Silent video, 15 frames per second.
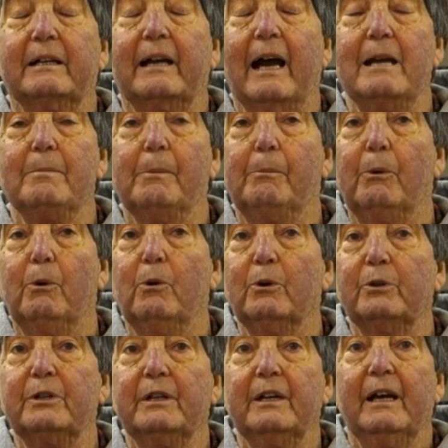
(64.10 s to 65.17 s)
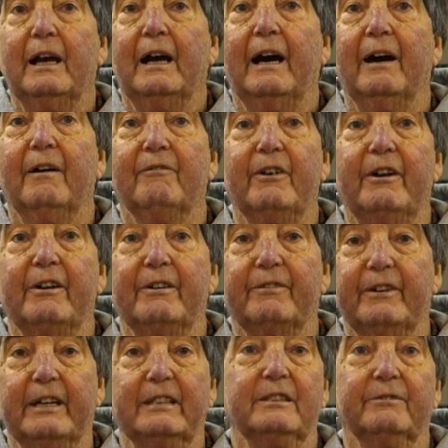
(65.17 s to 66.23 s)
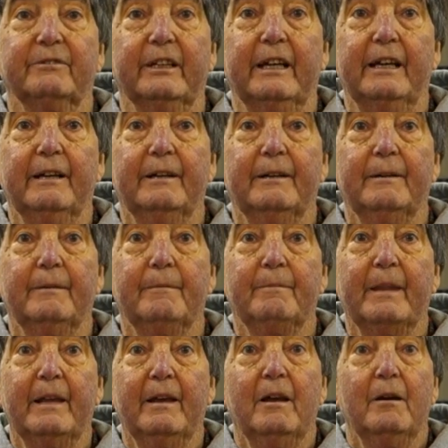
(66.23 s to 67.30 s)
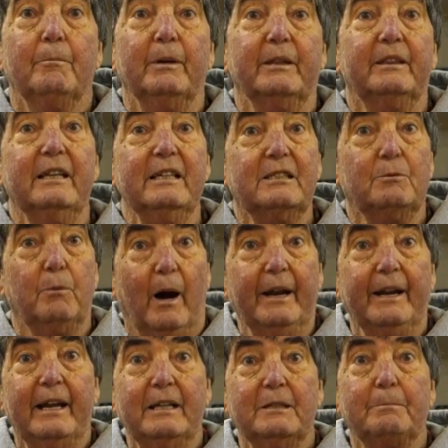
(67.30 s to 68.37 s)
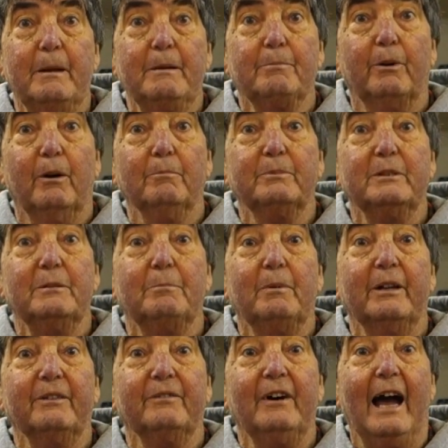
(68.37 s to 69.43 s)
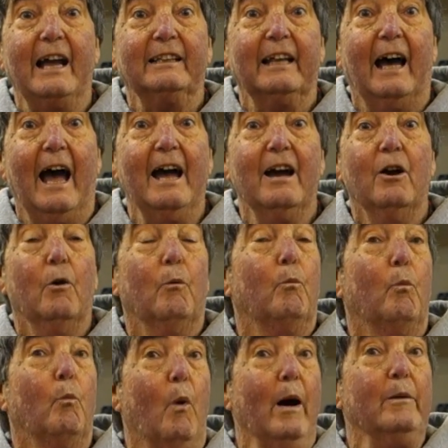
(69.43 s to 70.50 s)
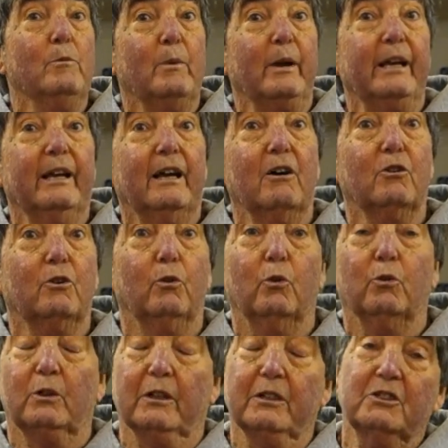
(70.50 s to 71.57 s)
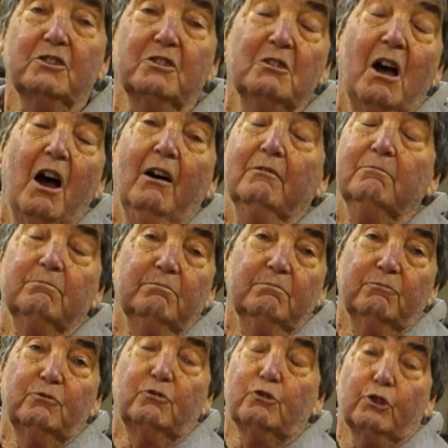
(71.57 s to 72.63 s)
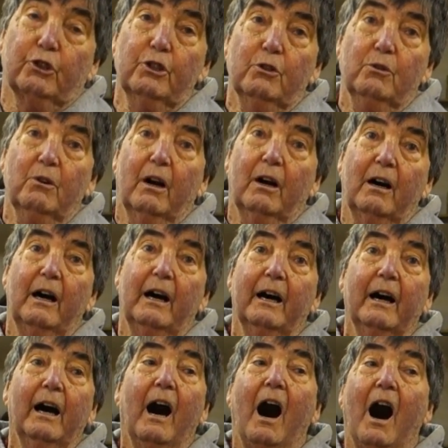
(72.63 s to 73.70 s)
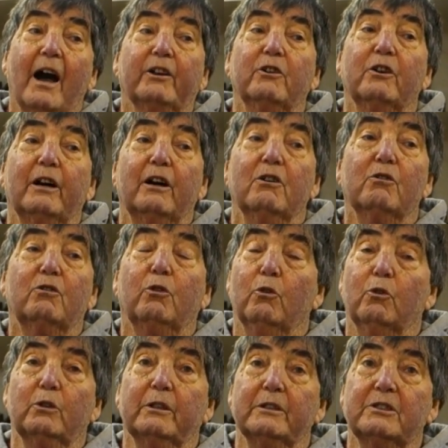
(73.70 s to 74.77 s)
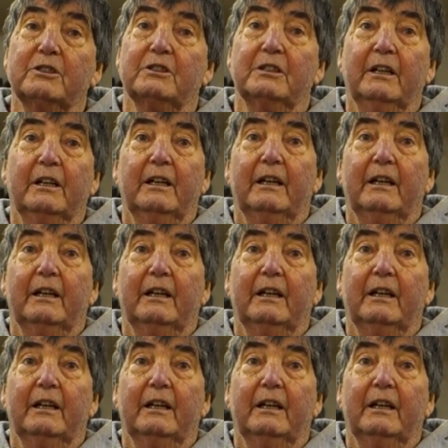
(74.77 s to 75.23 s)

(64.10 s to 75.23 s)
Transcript: cable board very effectively. But this one is being prompted by the fact that, one, we can go cordless. True, I could go cordless